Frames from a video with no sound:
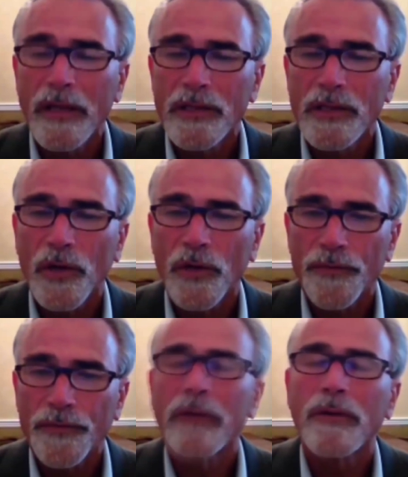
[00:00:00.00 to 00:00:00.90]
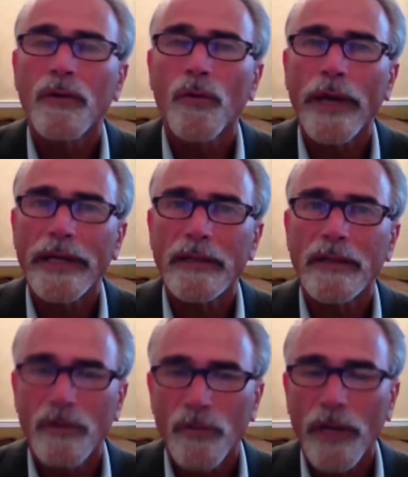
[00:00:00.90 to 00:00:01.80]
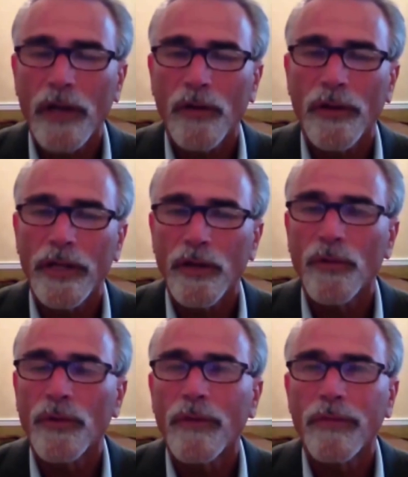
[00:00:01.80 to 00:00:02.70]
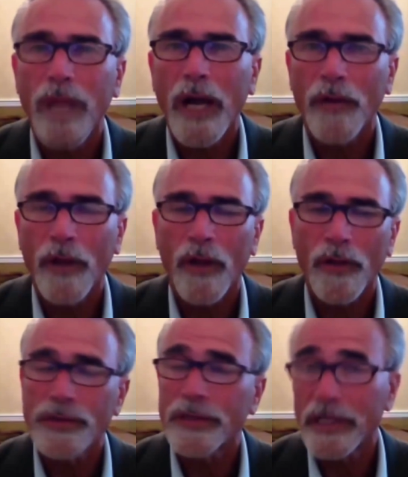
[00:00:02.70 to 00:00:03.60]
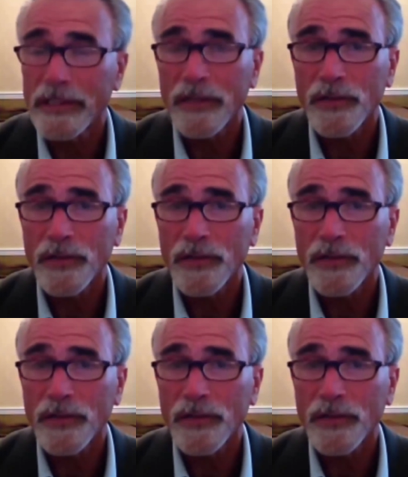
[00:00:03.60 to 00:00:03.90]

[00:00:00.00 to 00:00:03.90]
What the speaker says: So quite critical that you comply with all those things,